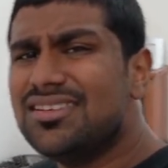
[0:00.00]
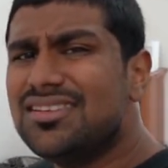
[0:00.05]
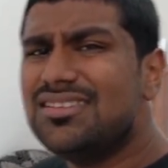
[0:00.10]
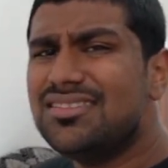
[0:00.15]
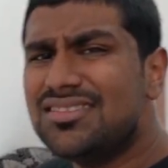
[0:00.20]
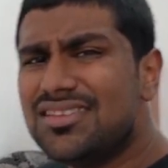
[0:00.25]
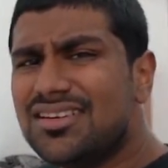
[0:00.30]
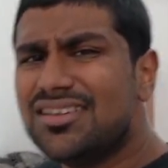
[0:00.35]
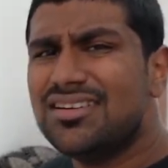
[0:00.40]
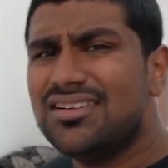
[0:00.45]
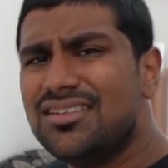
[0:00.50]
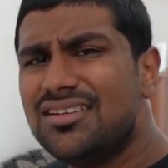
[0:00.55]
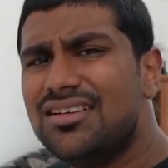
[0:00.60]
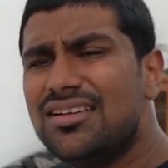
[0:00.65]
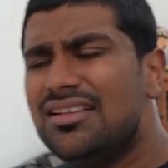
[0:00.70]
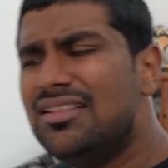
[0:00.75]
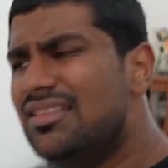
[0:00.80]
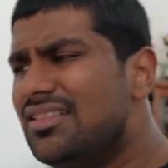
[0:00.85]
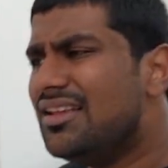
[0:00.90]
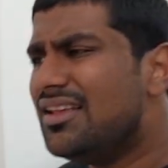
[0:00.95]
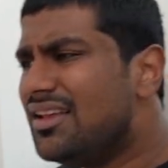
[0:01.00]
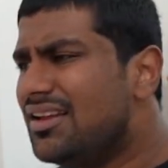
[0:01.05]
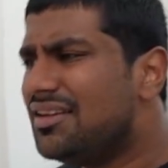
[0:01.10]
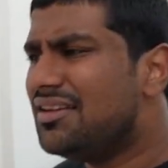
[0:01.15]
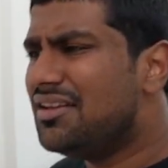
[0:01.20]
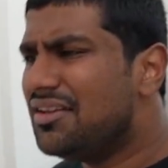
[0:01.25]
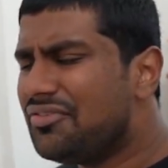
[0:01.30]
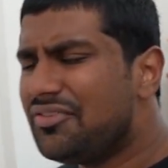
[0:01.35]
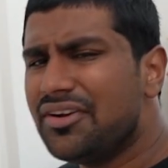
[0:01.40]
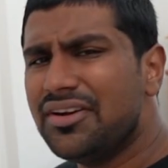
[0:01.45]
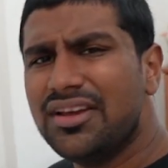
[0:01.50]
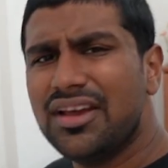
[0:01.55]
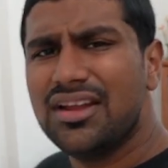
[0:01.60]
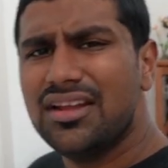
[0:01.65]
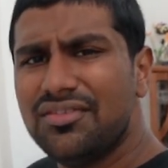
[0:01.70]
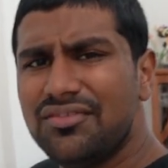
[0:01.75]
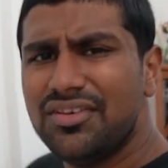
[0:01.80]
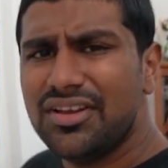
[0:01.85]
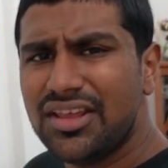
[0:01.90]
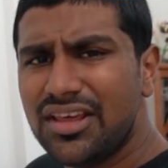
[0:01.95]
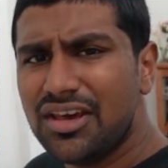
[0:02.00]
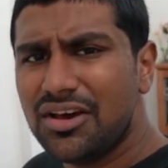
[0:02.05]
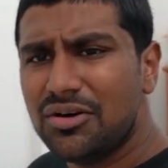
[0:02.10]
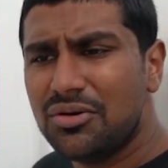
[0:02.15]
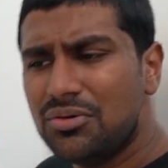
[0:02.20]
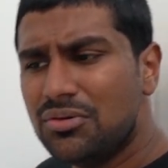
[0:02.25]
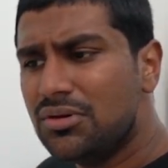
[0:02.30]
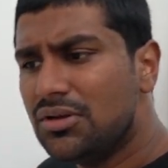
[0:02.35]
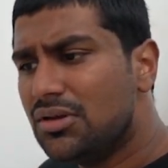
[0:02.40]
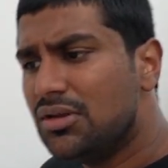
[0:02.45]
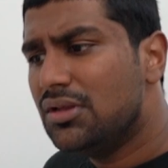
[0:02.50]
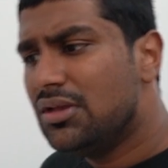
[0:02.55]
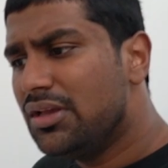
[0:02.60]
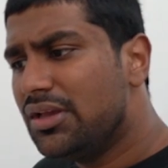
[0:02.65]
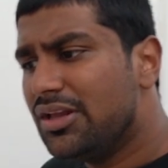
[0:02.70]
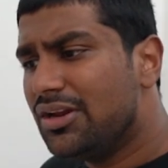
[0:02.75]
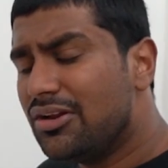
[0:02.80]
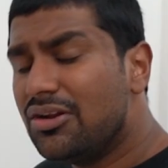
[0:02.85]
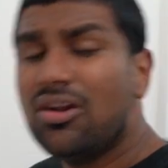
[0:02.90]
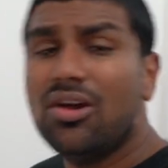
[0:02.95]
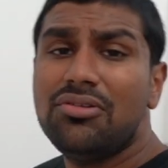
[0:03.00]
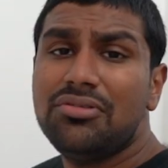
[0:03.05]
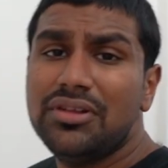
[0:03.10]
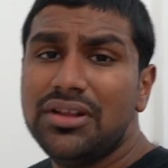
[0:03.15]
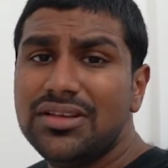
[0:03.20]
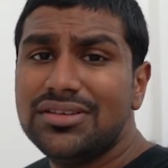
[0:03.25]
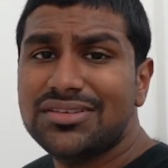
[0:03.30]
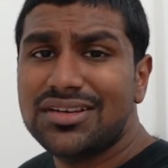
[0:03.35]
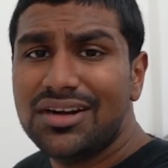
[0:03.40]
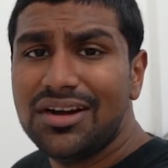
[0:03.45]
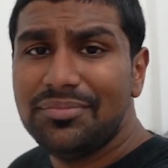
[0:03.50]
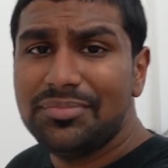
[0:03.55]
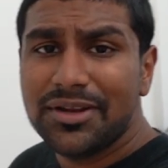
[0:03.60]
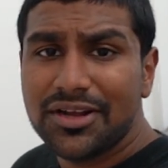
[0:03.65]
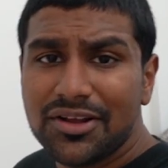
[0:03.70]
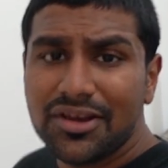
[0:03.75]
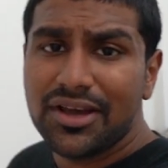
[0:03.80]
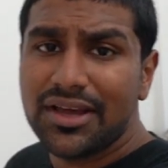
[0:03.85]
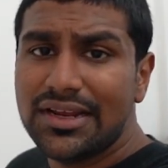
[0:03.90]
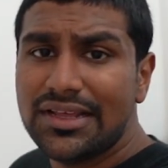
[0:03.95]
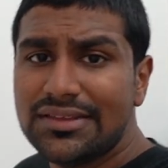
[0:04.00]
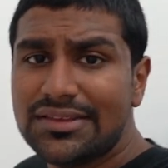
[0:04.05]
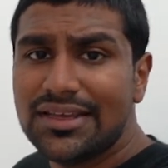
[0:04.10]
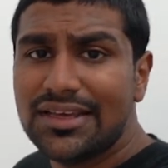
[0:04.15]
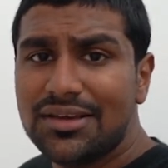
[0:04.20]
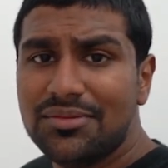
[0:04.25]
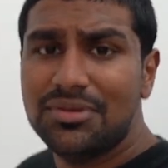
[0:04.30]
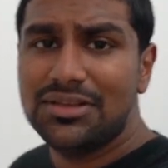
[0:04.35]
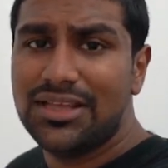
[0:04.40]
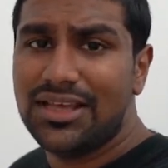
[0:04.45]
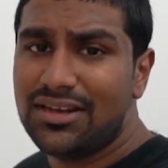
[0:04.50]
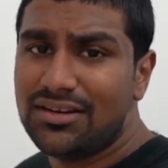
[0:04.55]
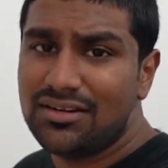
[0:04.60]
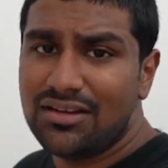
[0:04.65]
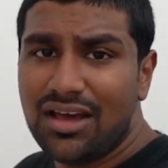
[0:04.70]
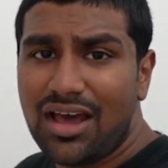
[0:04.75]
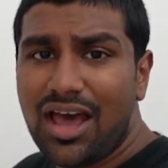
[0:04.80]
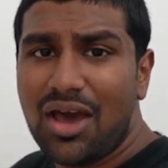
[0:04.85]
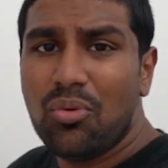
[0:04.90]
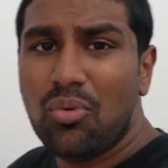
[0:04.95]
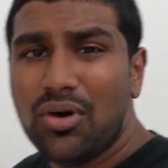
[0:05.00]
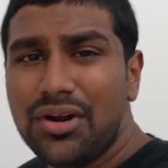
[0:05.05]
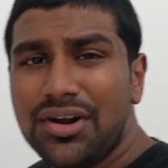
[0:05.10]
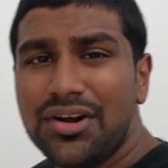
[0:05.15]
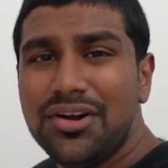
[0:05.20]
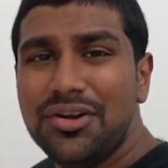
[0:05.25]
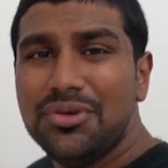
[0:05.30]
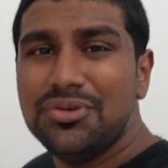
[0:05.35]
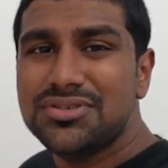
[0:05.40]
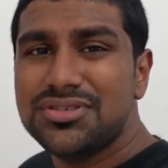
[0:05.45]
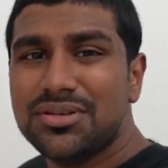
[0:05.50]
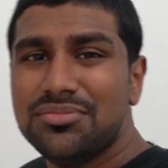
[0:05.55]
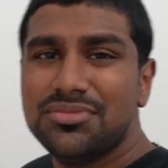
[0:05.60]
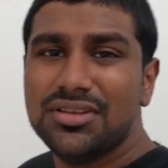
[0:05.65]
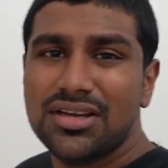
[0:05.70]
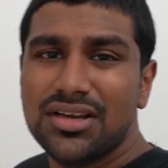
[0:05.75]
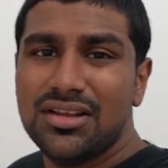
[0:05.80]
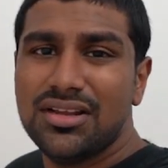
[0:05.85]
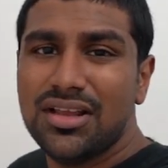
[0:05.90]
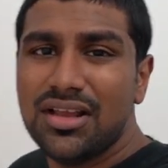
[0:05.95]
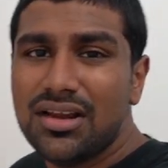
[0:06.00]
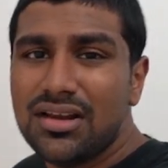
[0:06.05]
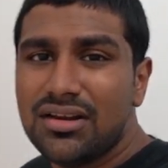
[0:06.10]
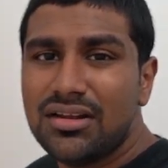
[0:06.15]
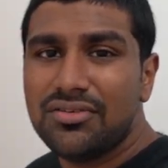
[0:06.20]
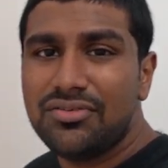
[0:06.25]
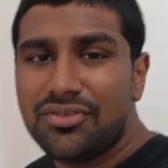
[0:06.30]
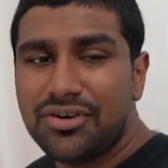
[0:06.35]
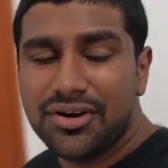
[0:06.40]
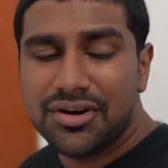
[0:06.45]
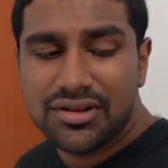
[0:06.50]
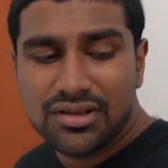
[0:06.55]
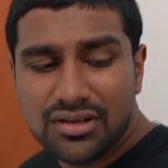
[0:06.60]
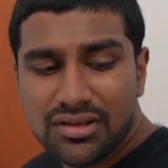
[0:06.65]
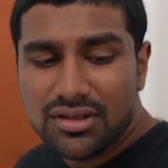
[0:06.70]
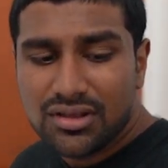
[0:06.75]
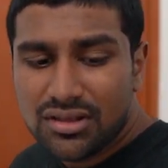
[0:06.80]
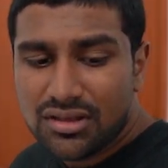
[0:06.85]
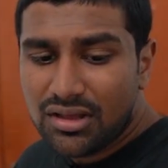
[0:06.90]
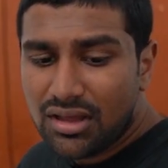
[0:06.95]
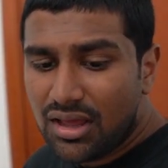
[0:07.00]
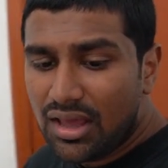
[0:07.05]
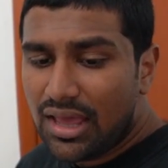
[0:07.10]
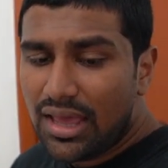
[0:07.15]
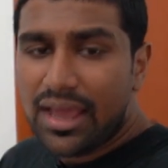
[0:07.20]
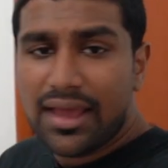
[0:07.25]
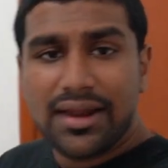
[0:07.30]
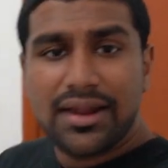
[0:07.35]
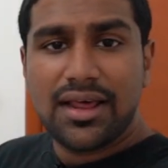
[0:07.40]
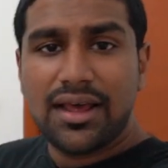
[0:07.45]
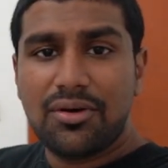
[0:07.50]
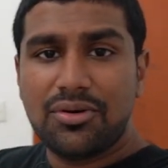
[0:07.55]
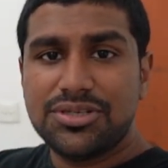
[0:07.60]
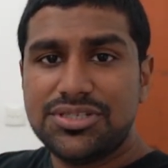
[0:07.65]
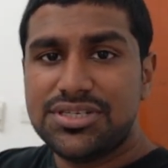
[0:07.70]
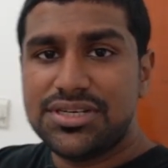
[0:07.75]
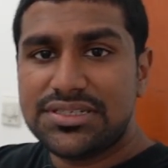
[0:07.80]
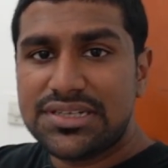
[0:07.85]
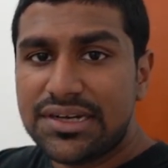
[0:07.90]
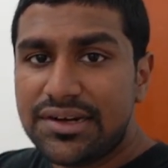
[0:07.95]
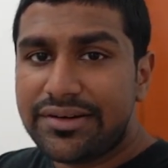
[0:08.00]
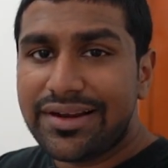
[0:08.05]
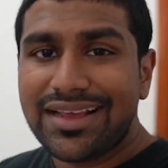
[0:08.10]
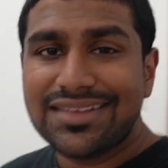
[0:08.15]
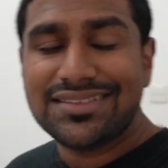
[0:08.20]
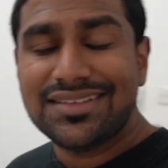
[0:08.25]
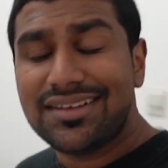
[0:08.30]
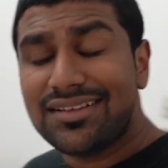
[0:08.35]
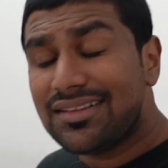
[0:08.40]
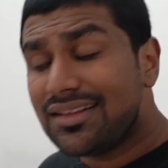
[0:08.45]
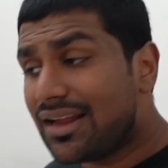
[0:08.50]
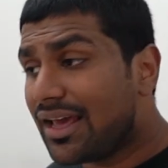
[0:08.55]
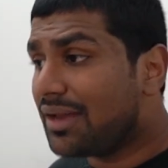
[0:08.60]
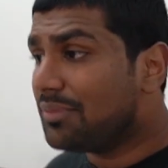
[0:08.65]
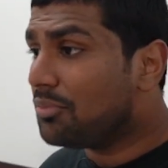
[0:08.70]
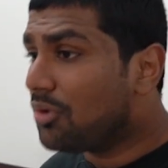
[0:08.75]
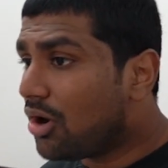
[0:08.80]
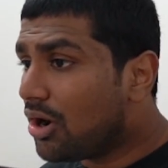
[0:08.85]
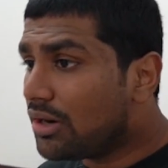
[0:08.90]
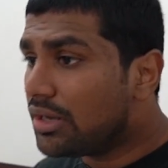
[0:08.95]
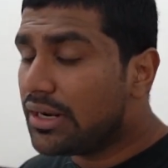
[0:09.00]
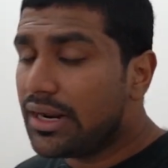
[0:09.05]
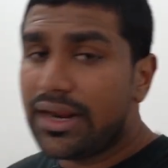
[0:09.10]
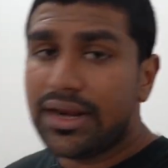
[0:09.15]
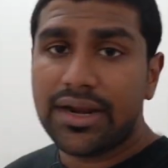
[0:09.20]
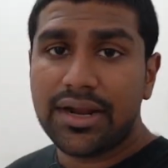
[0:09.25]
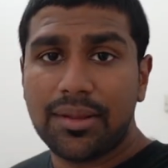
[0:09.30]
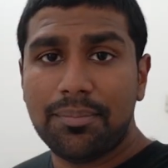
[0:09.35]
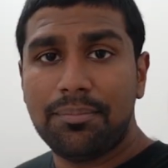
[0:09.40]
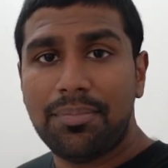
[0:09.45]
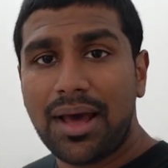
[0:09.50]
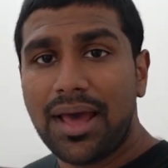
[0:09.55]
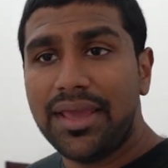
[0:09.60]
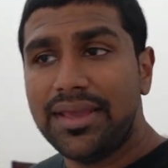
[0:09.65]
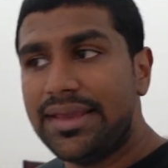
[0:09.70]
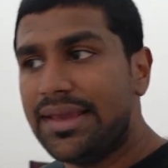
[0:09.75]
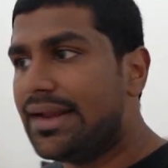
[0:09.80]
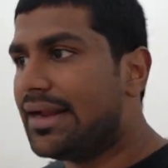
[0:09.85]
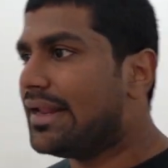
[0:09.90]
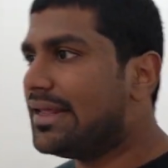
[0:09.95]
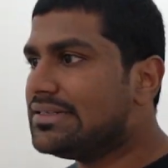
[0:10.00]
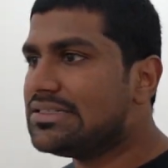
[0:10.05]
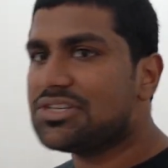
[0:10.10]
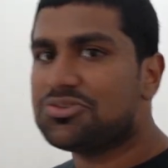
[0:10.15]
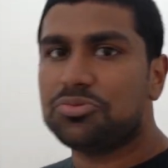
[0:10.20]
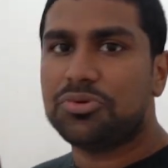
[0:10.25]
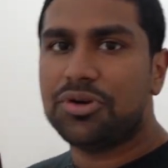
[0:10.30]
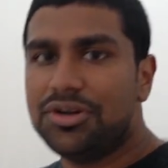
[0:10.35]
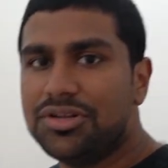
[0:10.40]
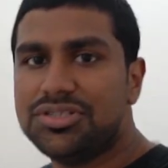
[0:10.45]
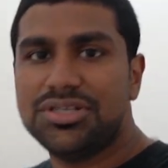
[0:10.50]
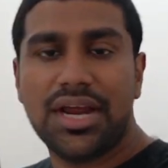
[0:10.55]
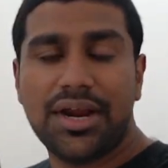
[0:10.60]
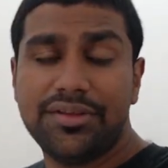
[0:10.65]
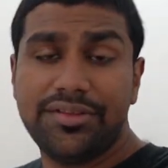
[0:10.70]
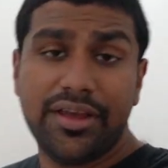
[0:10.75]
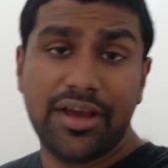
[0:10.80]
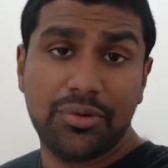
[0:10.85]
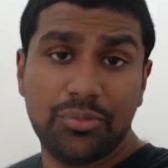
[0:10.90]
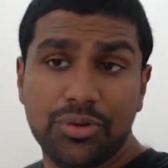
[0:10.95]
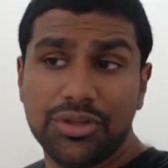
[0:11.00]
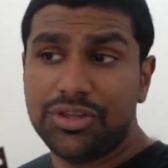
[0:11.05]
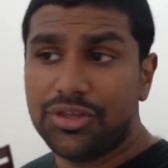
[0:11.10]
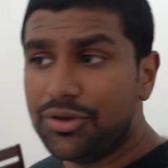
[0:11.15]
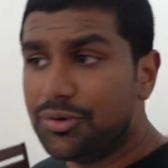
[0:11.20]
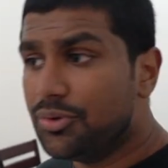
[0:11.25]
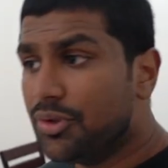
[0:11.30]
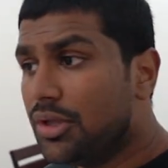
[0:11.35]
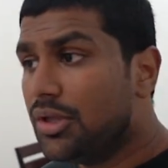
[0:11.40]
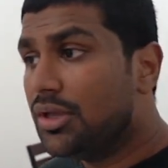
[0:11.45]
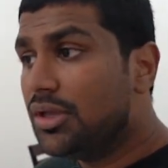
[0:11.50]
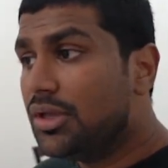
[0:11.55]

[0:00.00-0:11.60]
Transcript: is a little different kind of video, you know, not really scripted or anything, but then I wanted to do something a little different and I was just interested in the Ninebot and I ended up buying it and I just wanted to share that with you.